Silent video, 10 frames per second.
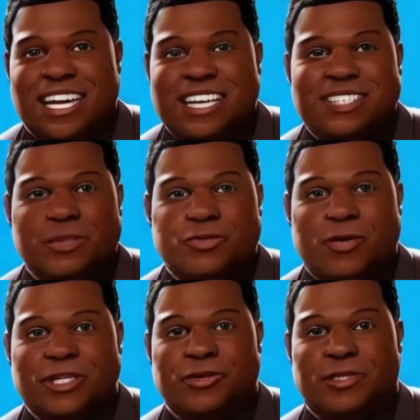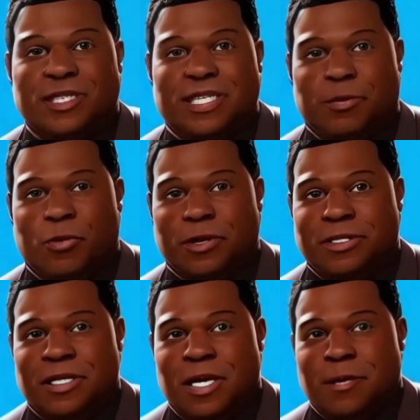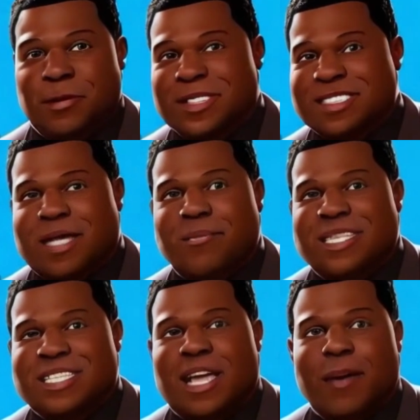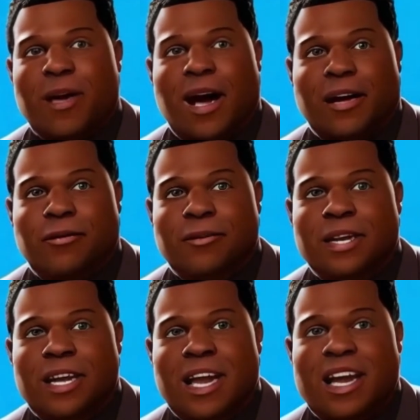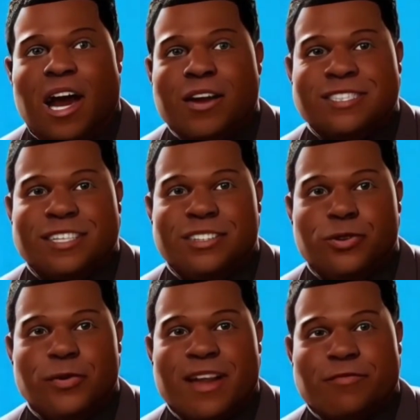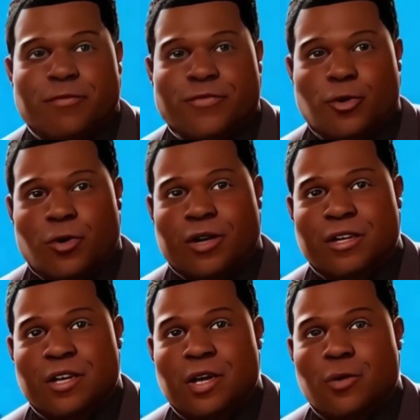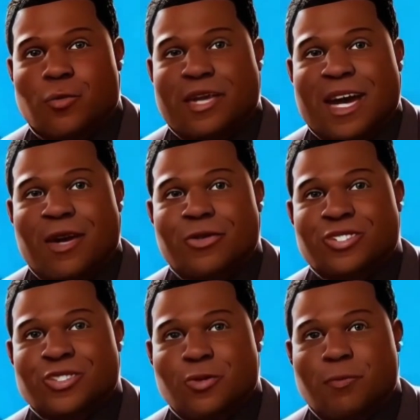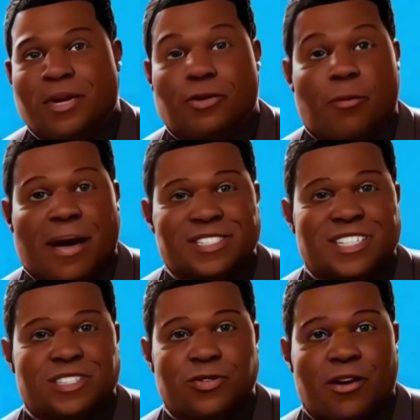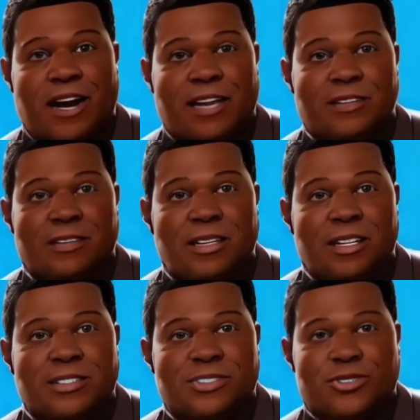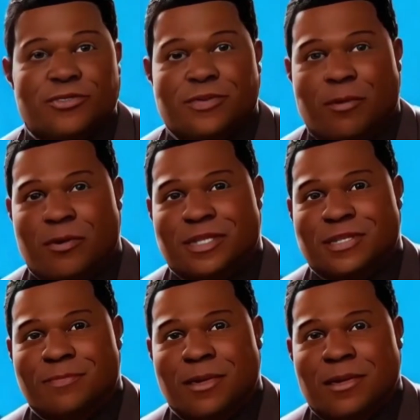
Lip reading: He's no stranger to the leaderboard, but this time he's climbed higher. And honestly, doing that from Florida, where the air is soup and your mouse sticks to your hand, deserves a bonus.